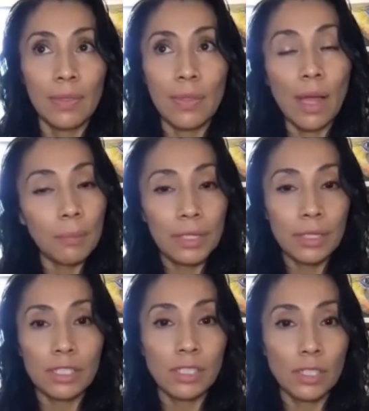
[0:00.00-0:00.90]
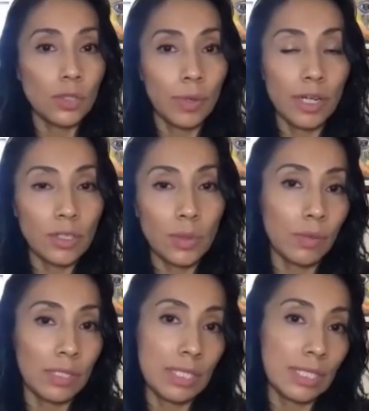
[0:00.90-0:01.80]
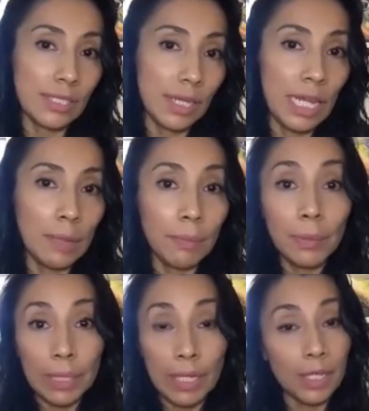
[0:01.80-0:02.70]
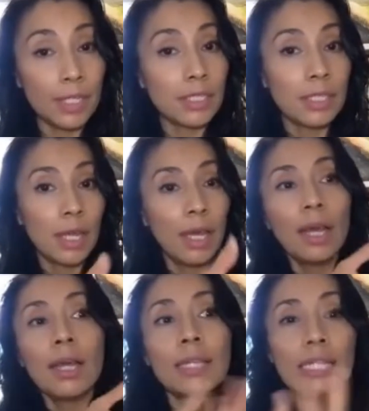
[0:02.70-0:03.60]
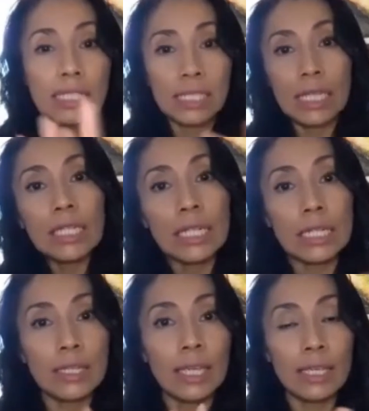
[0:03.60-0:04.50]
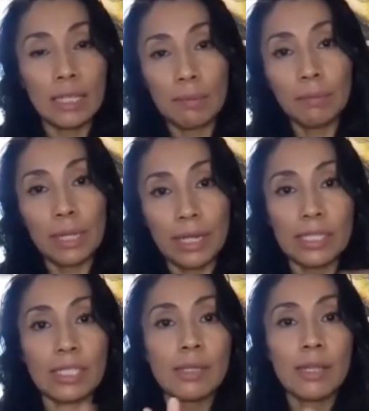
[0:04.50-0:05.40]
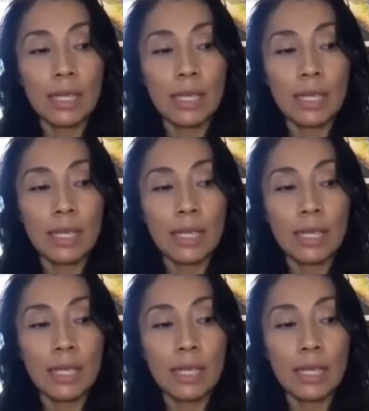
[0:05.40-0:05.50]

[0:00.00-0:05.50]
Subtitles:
not because the situation was the same, but because there's healing taking place.